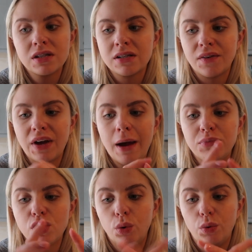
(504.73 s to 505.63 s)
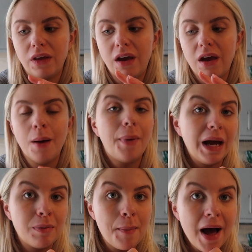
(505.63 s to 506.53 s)
because I've kept all the
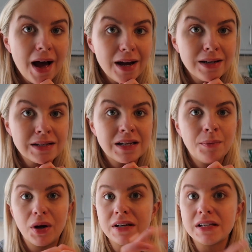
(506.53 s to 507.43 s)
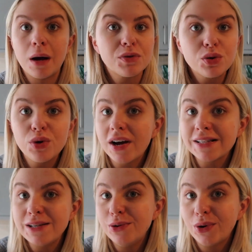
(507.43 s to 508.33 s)
paper bags because it comes all
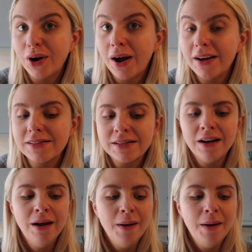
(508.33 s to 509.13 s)
nicely organized.